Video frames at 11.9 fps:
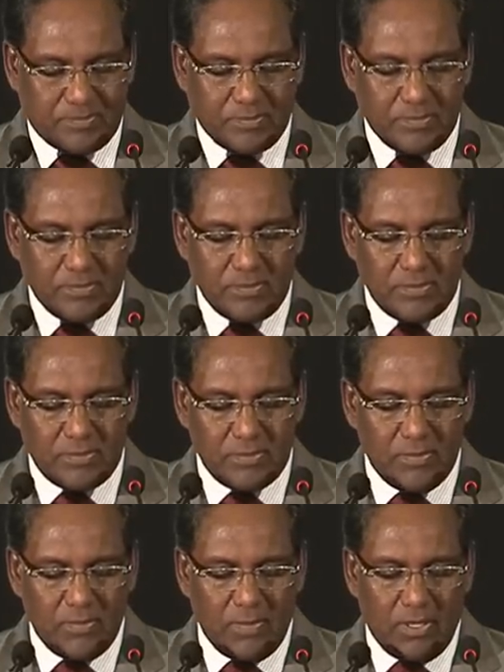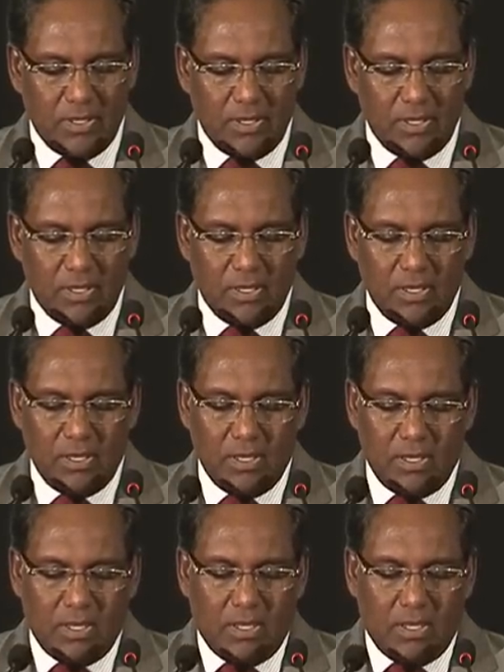[no speech]